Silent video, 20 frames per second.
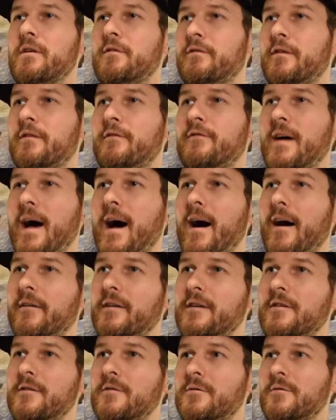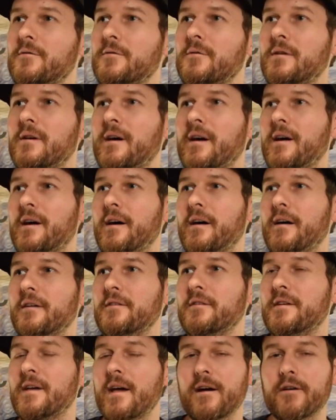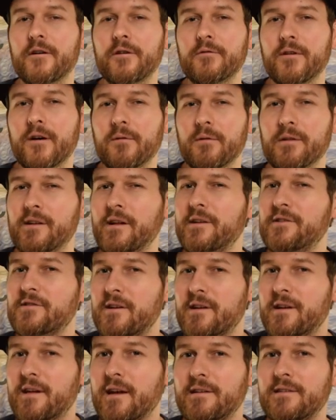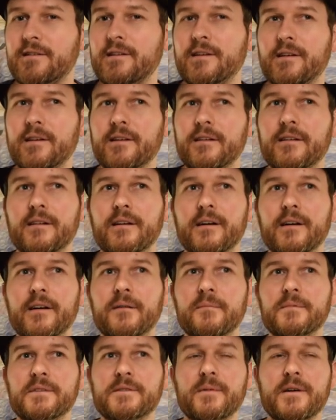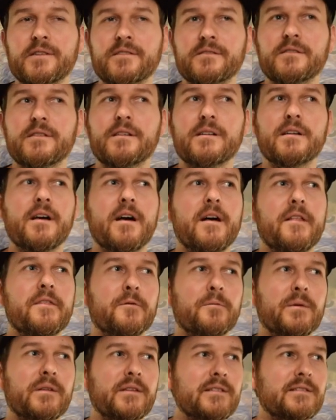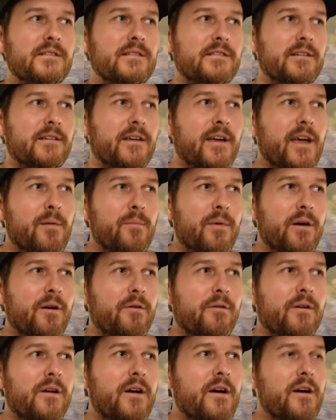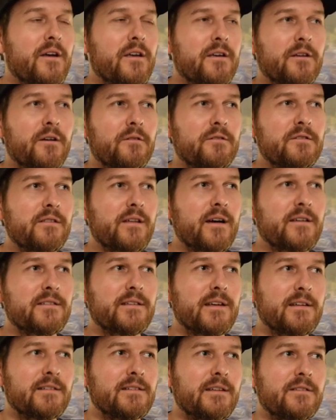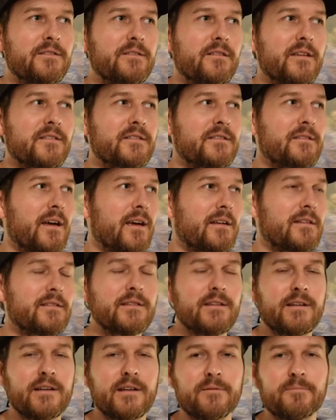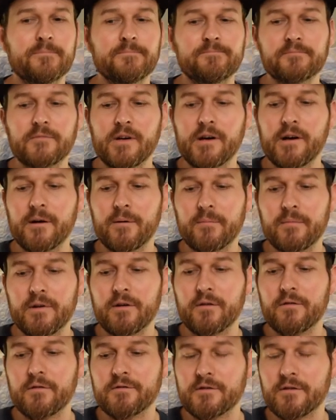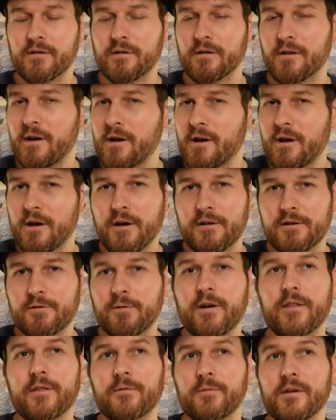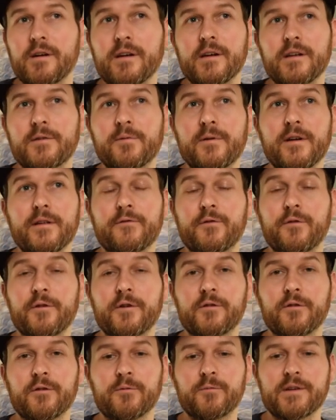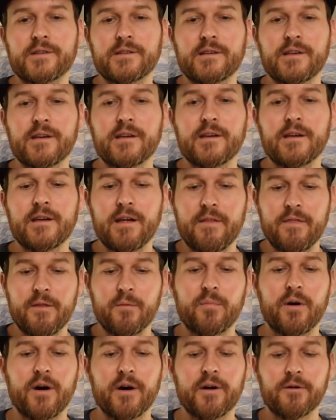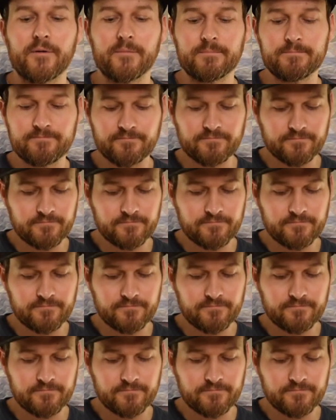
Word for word: for value, uh, you can't go wrong with Glendronach 18, um, especially the releases that came out, you know, 2018, 2019. Um, you know, those are 23, 24-year-old whiskey in the bottle.